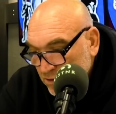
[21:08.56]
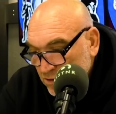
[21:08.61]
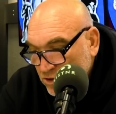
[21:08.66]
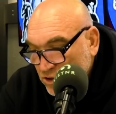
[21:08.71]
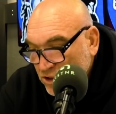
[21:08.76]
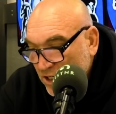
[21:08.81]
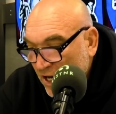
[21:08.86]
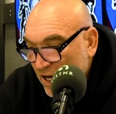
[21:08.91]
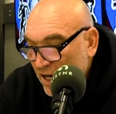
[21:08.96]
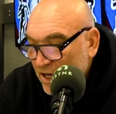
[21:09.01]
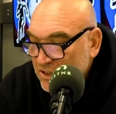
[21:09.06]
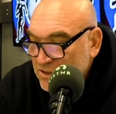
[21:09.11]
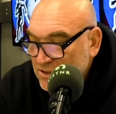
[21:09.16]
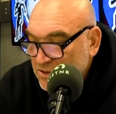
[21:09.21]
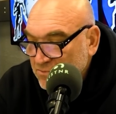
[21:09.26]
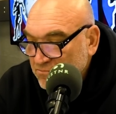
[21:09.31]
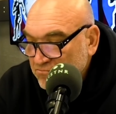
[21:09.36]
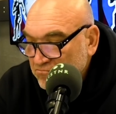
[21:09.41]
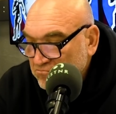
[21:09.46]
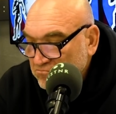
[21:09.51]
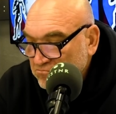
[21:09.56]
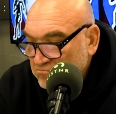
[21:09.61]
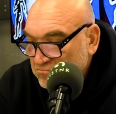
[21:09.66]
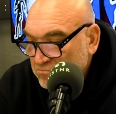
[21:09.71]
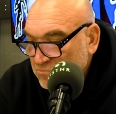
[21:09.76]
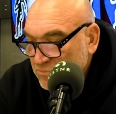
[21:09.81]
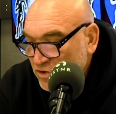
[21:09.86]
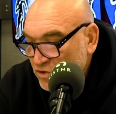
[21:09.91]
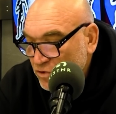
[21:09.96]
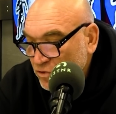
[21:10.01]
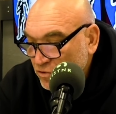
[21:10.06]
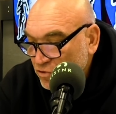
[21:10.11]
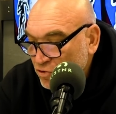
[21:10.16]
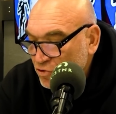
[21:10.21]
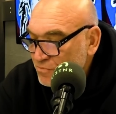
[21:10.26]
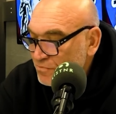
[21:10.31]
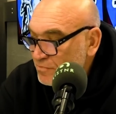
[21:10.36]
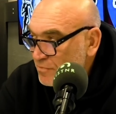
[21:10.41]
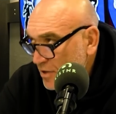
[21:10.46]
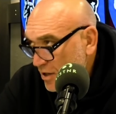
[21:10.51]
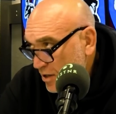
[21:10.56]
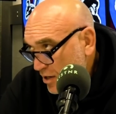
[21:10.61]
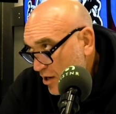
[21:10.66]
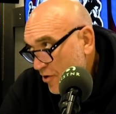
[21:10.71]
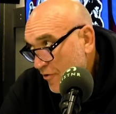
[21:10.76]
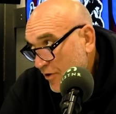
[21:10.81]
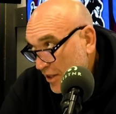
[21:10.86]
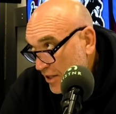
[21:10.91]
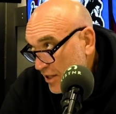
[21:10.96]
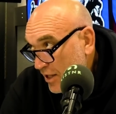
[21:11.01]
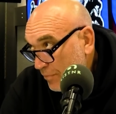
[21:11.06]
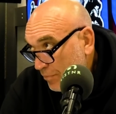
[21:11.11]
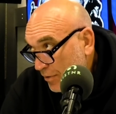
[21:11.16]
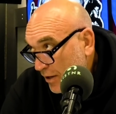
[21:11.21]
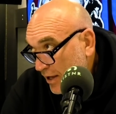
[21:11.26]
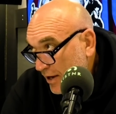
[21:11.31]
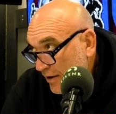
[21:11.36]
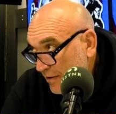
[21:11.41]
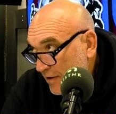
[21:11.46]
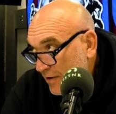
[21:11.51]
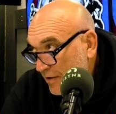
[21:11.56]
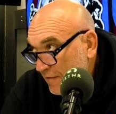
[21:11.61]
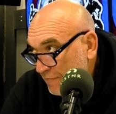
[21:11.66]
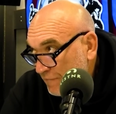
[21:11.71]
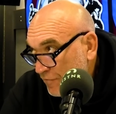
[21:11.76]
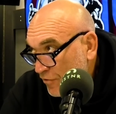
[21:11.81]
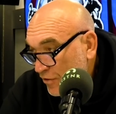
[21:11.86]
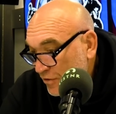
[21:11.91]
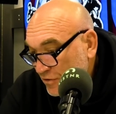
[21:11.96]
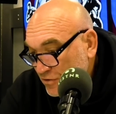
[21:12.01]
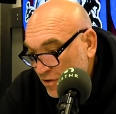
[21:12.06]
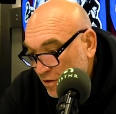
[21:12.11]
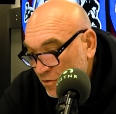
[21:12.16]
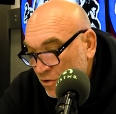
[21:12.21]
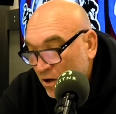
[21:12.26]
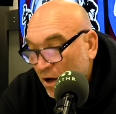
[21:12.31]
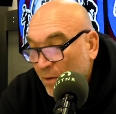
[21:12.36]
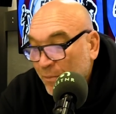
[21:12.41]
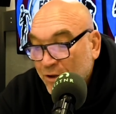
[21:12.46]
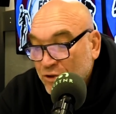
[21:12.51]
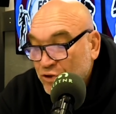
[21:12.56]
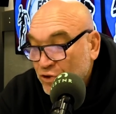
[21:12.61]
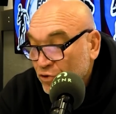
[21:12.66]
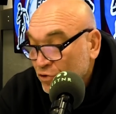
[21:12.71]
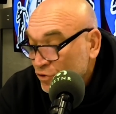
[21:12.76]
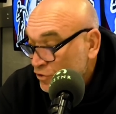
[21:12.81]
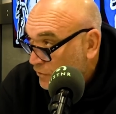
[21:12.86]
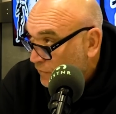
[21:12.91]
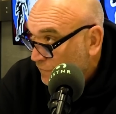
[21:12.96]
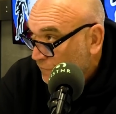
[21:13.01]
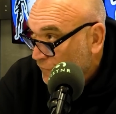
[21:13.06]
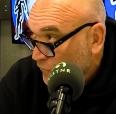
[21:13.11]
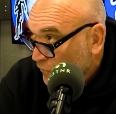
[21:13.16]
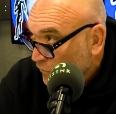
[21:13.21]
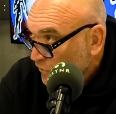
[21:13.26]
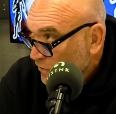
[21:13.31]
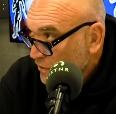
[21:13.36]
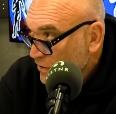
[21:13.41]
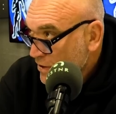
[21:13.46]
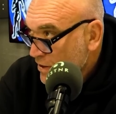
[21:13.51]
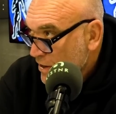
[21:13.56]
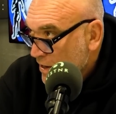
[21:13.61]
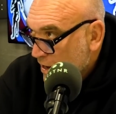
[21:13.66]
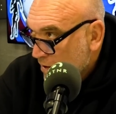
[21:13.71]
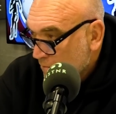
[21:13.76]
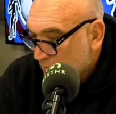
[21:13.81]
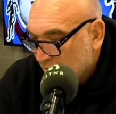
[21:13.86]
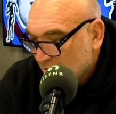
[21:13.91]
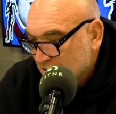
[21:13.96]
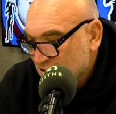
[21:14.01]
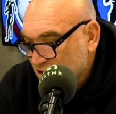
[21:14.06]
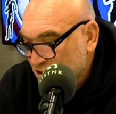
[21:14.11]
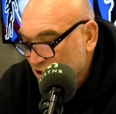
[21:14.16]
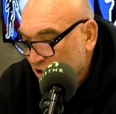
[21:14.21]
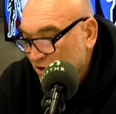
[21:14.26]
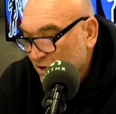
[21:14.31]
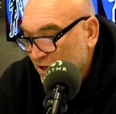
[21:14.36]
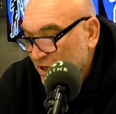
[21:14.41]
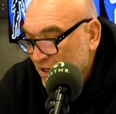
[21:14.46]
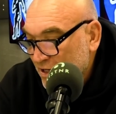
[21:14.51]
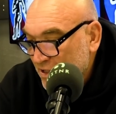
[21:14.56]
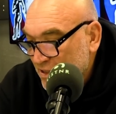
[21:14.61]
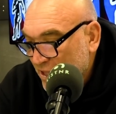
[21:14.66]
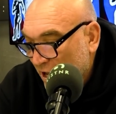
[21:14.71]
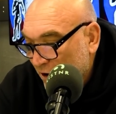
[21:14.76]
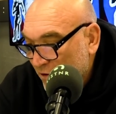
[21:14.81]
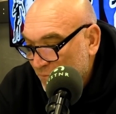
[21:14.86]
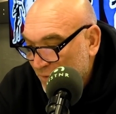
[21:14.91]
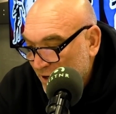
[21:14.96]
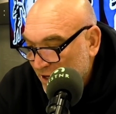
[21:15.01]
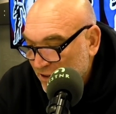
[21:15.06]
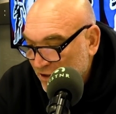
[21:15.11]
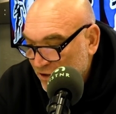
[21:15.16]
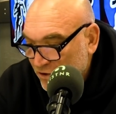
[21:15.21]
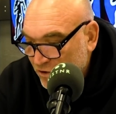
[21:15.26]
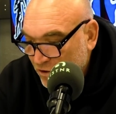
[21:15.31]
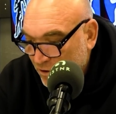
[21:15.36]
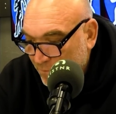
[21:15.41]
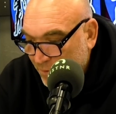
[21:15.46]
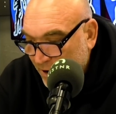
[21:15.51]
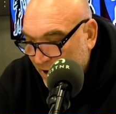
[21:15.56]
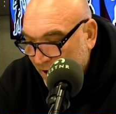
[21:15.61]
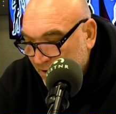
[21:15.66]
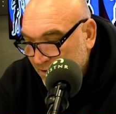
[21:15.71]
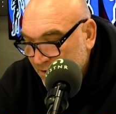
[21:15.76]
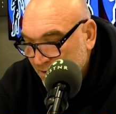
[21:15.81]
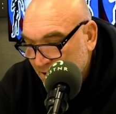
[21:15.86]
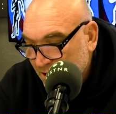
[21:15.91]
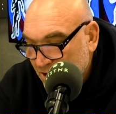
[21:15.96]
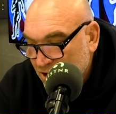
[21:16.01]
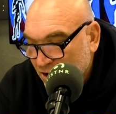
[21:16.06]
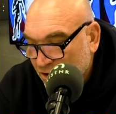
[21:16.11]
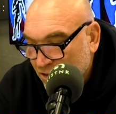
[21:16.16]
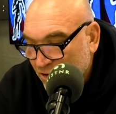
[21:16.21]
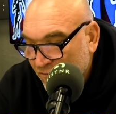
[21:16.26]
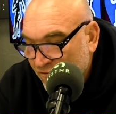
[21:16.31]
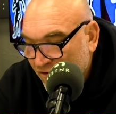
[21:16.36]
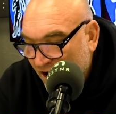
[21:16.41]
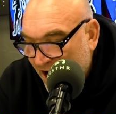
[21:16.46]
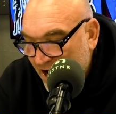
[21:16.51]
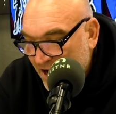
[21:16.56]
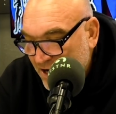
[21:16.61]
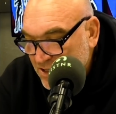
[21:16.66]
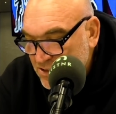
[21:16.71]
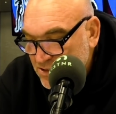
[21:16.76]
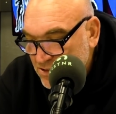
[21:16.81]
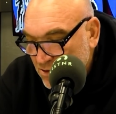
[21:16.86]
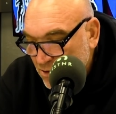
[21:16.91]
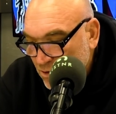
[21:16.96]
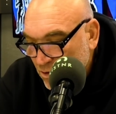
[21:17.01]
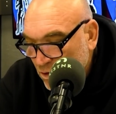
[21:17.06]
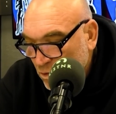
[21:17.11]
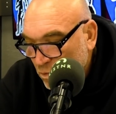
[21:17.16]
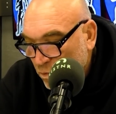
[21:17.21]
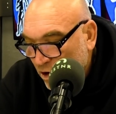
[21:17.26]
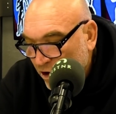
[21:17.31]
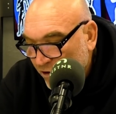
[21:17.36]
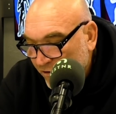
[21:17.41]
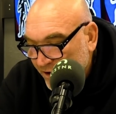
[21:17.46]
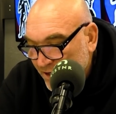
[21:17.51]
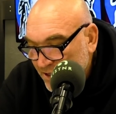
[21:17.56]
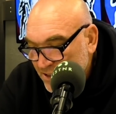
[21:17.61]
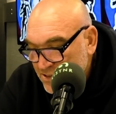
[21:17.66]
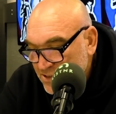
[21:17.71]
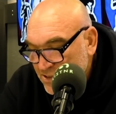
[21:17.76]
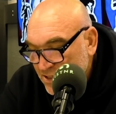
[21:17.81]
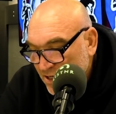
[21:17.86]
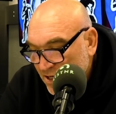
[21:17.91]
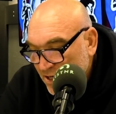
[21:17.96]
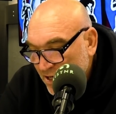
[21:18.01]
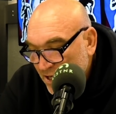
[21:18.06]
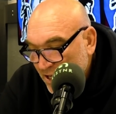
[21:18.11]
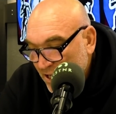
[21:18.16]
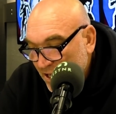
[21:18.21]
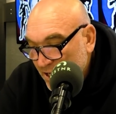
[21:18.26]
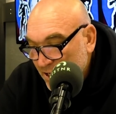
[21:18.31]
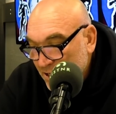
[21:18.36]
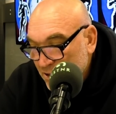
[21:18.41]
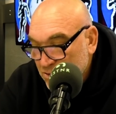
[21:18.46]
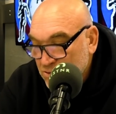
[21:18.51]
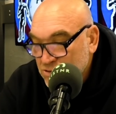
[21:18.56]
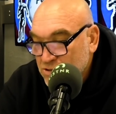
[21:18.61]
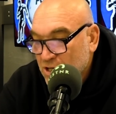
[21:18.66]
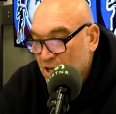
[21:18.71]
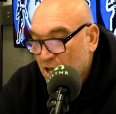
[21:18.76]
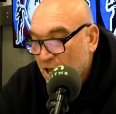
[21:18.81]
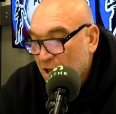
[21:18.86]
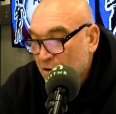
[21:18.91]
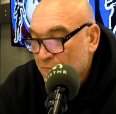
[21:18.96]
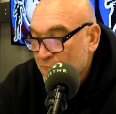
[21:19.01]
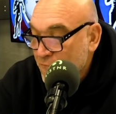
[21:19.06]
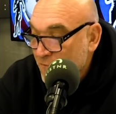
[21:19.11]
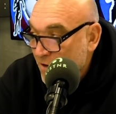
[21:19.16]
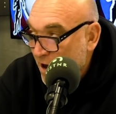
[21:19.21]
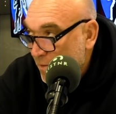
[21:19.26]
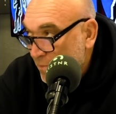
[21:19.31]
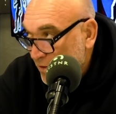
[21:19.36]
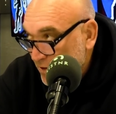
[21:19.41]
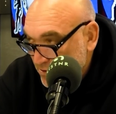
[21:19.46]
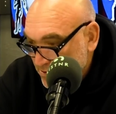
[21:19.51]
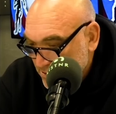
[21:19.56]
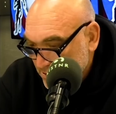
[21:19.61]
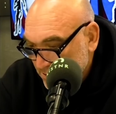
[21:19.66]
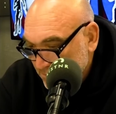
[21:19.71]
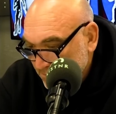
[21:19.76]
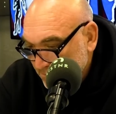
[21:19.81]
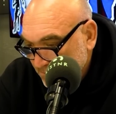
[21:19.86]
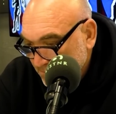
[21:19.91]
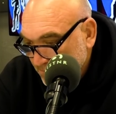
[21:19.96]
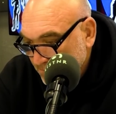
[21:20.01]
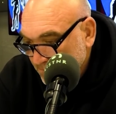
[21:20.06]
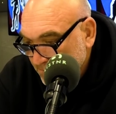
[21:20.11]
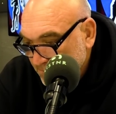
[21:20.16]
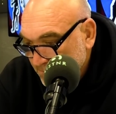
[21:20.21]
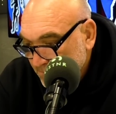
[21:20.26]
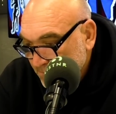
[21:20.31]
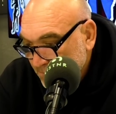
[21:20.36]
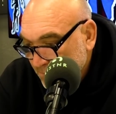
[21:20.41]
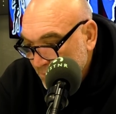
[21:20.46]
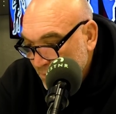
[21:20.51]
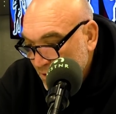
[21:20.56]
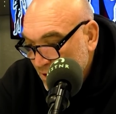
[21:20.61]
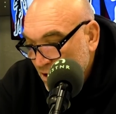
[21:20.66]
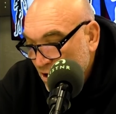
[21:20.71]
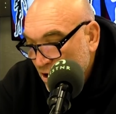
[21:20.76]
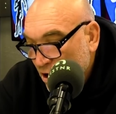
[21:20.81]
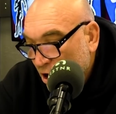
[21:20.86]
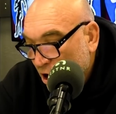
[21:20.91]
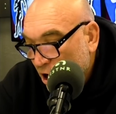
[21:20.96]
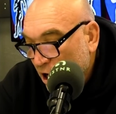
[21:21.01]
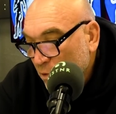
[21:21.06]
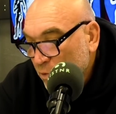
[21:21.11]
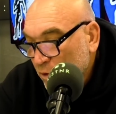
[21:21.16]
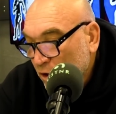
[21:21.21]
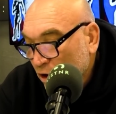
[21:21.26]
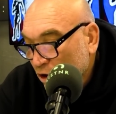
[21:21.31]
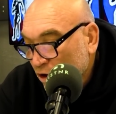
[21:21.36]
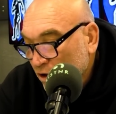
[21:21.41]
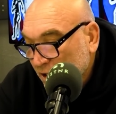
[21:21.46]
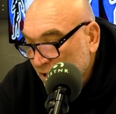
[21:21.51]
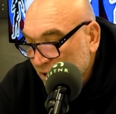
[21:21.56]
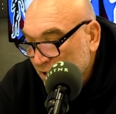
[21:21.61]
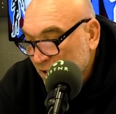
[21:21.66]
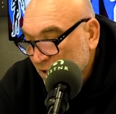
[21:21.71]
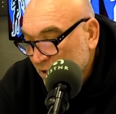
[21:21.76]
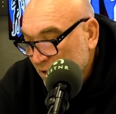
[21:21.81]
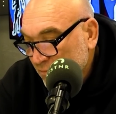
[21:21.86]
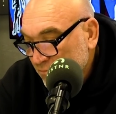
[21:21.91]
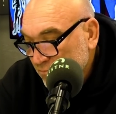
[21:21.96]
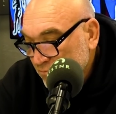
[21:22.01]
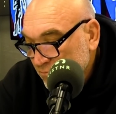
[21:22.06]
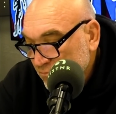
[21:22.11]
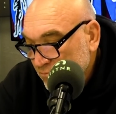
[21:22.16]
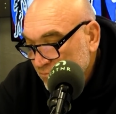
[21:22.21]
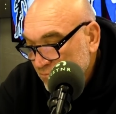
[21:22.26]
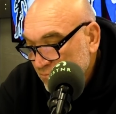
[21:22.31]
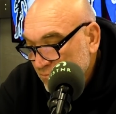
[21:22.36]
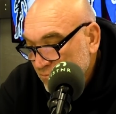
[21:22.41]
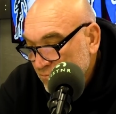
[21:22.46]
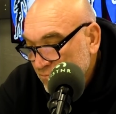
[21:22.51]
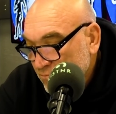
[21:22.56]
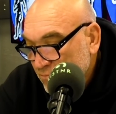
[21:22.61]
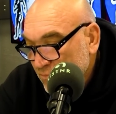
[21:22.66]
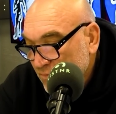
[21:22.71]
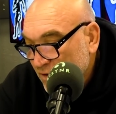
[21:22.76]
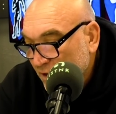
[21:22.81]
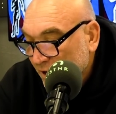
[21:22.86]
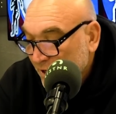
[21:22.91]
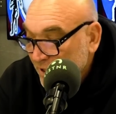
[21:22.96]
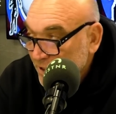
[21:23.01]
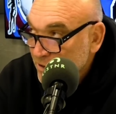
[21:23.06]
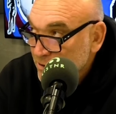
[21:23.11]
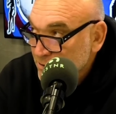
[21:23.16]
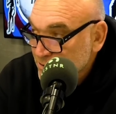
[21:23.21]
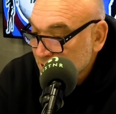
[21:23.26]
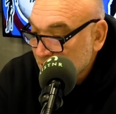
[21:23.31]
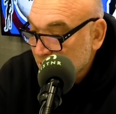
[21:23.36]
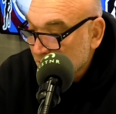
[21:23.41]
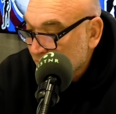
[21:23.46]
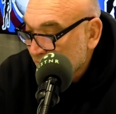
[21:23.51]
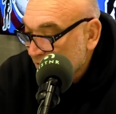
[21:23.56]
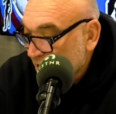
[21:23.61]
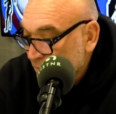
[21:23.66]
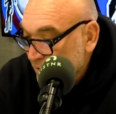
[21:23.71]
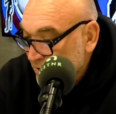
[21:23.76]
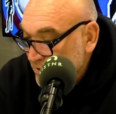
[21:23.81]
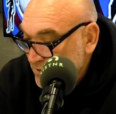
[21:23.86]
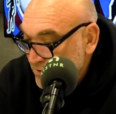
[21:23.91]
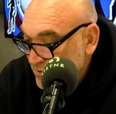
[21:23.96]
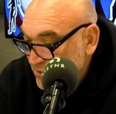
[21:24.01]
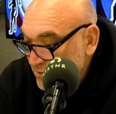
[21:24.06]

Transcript: Sharks, Storm, I reckon they're playing in the finals. I'm not sure top 4, but certainly they'd be in the top 8. Then you got the Raiders, Warriors, Eels, and Rabbits. I would lock in the Eels and the Rabbits.